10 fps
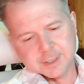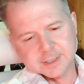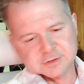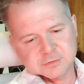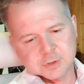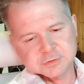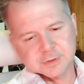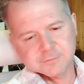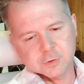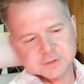I guess, in
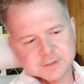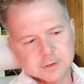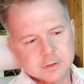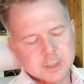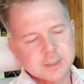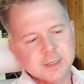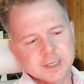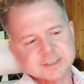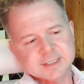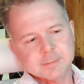2024 still.
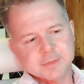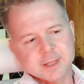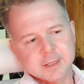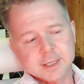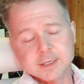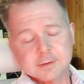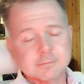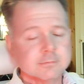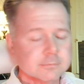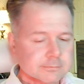Except that like
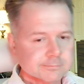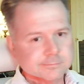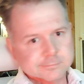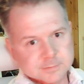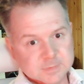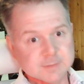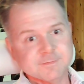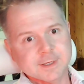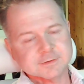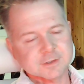deep
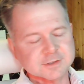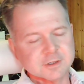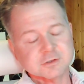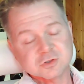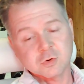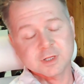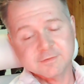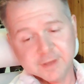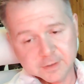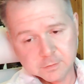fakes are going to start destroying the
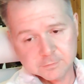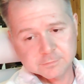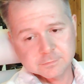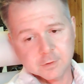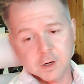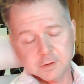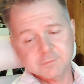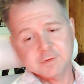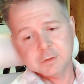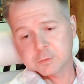value of audio and
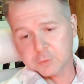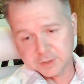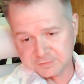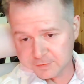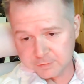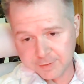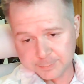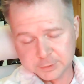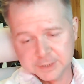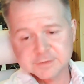video recordings very
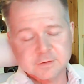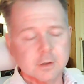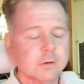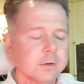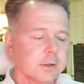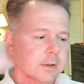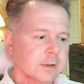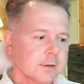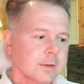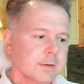rapidly. So
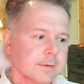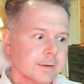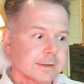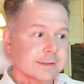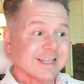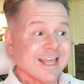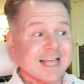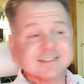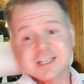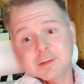
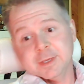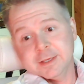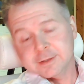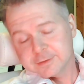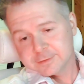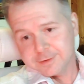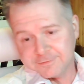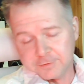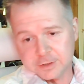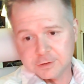that's going to be a
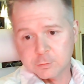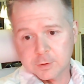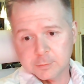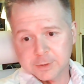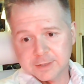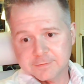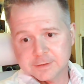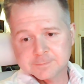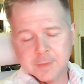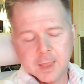fun new world we live in.
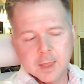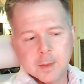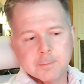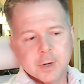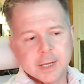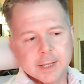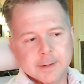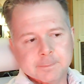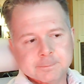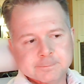But
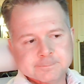um,